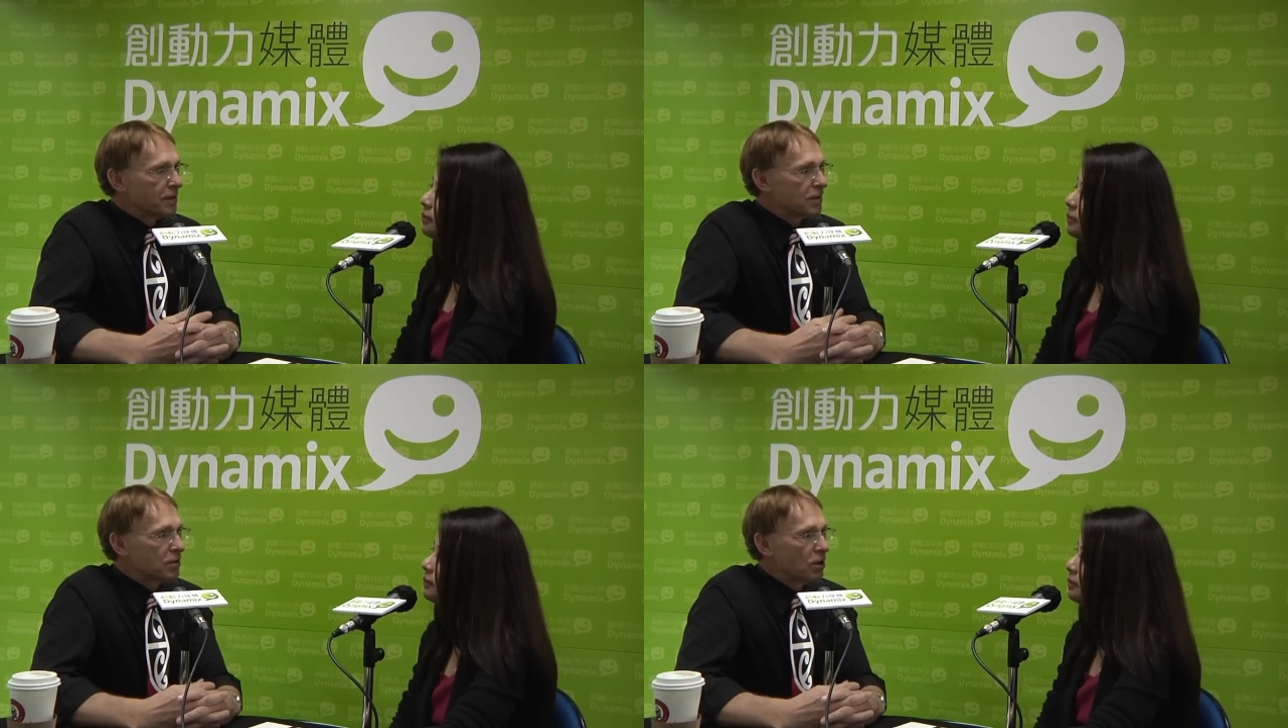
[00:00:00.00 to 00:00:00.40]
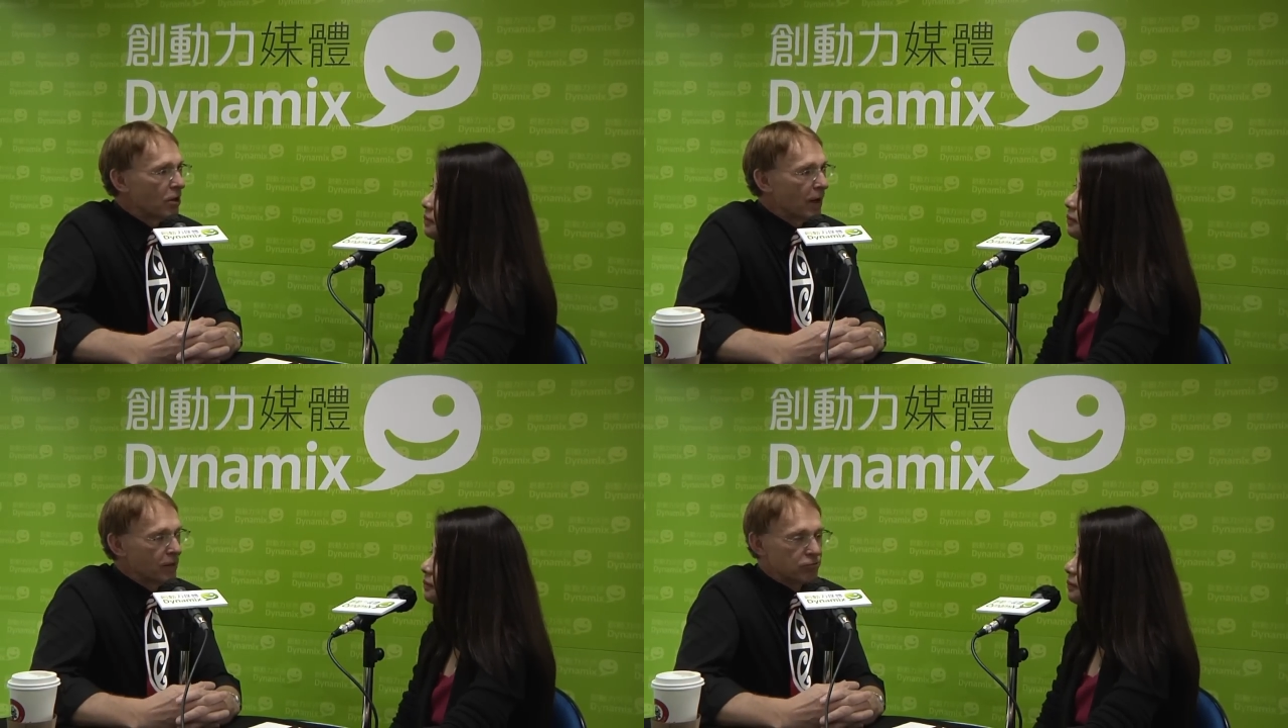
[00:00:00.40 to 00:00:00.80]
So
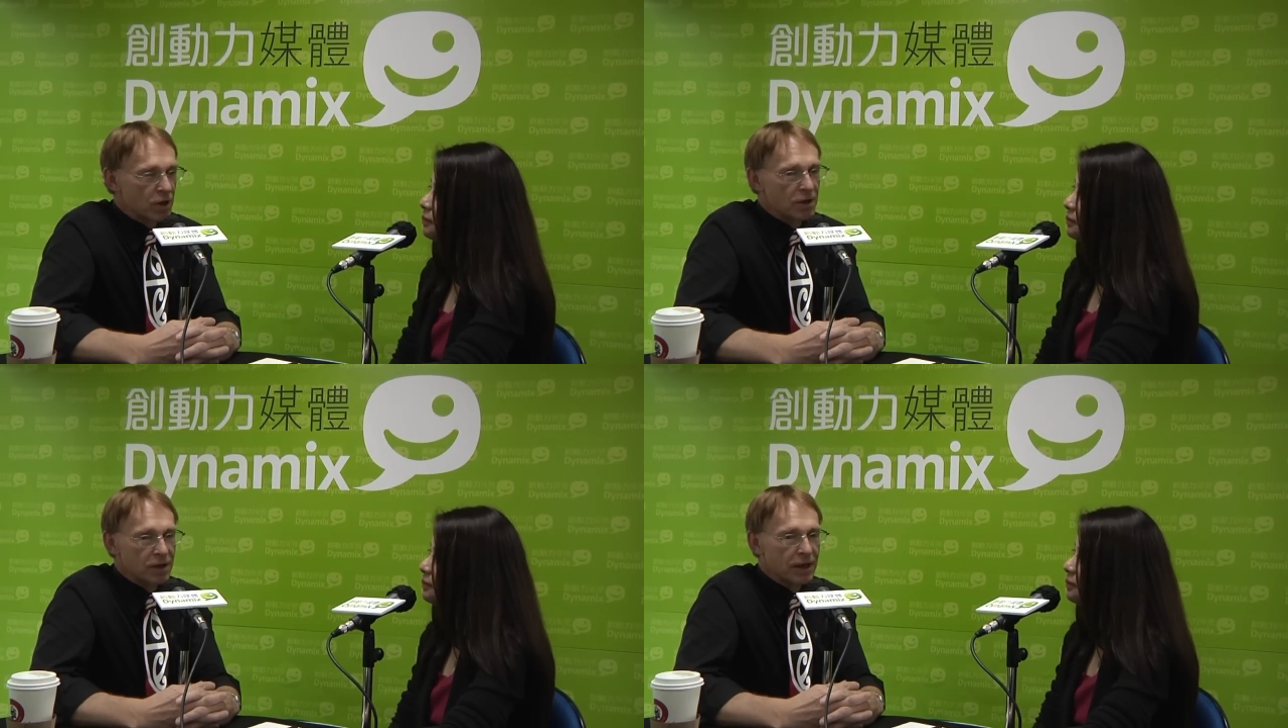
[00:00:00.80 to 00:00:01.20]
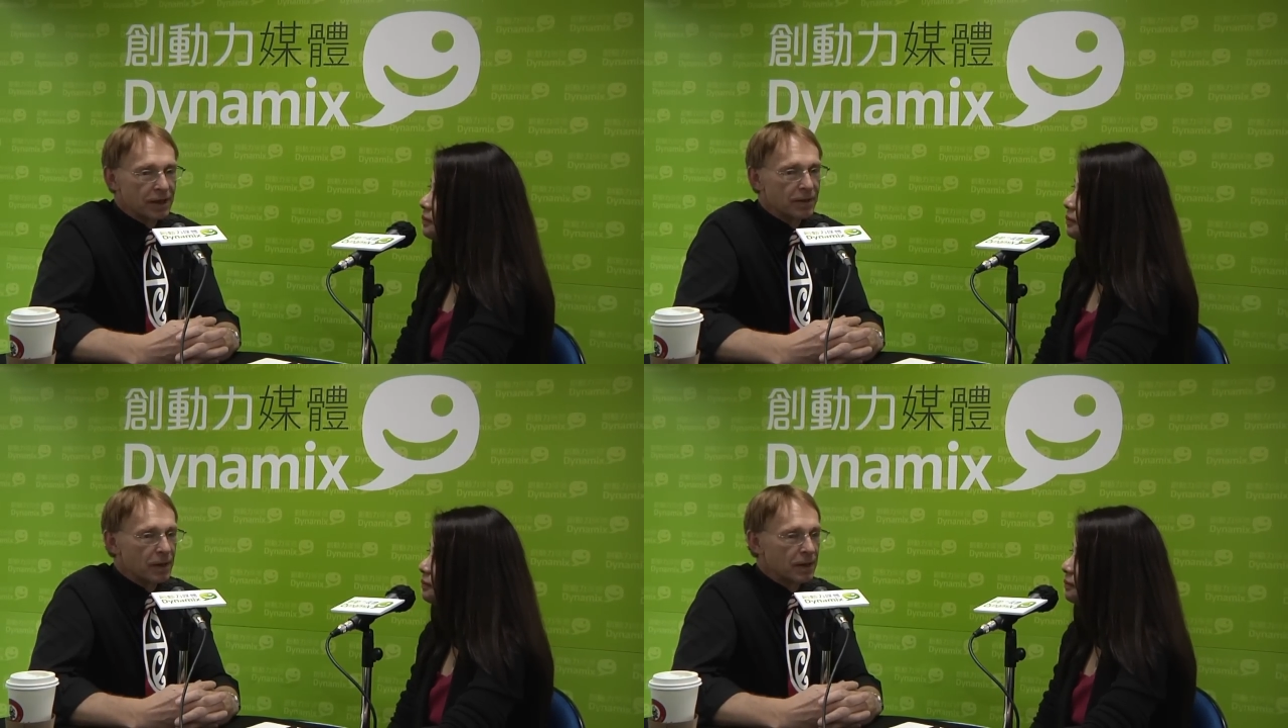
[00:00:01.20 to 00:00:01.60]
I had run
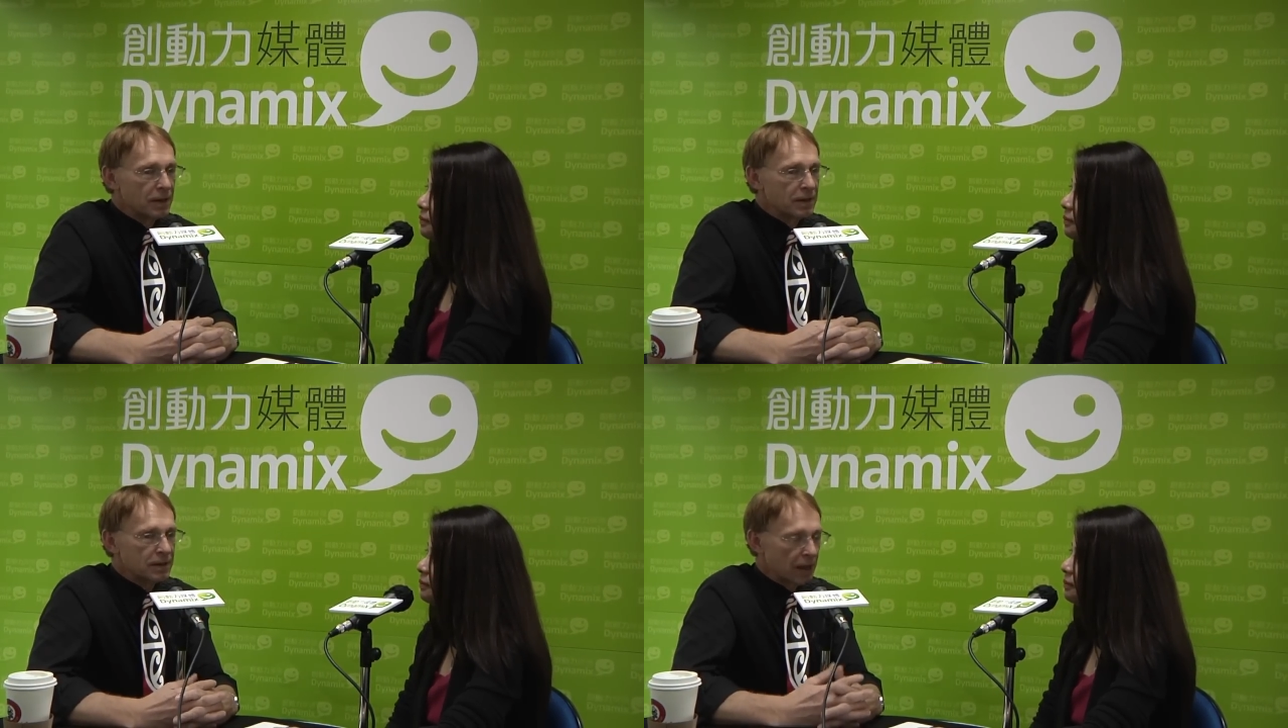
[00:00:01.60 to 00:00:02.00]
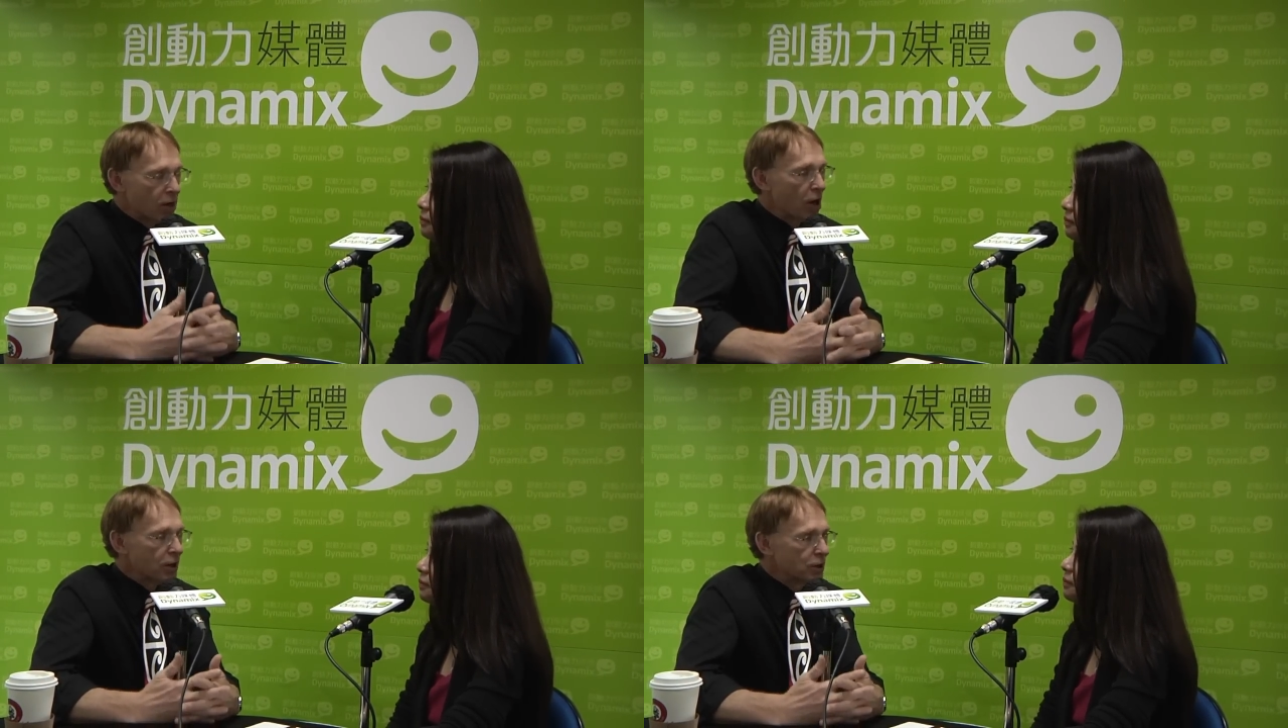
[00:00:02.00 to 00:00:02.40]
a
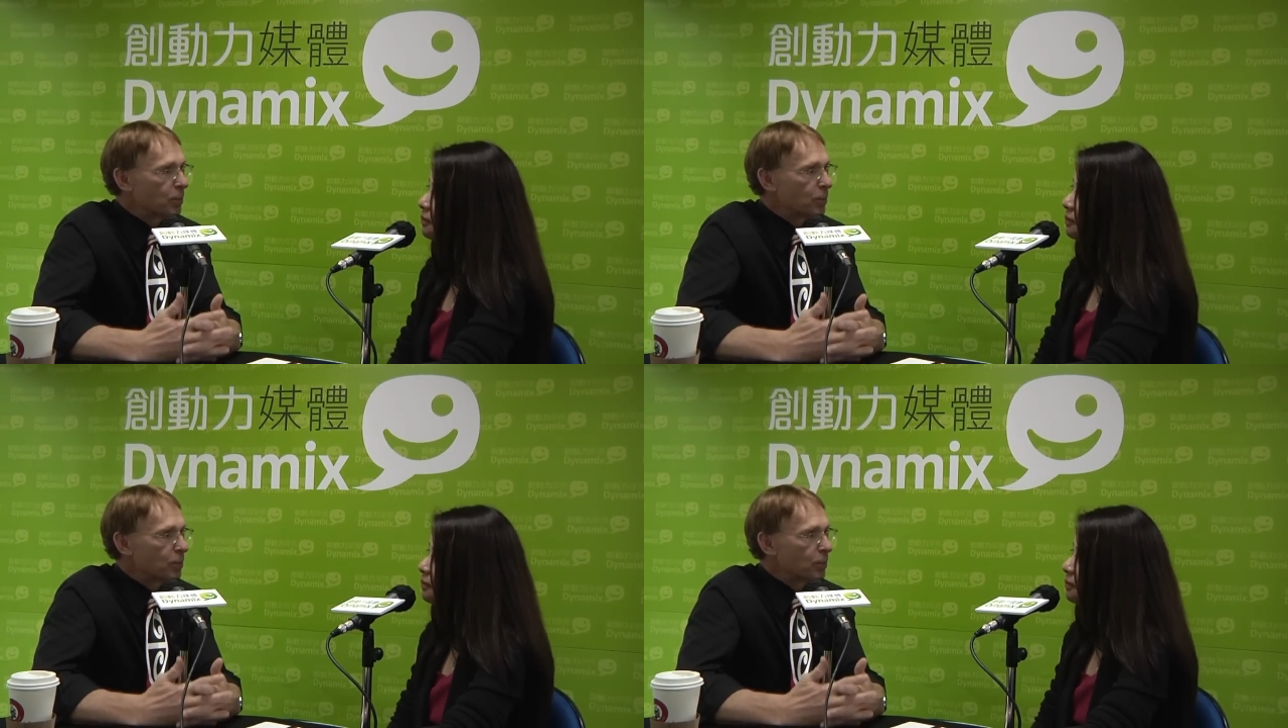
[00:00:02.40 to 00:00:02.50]
psychology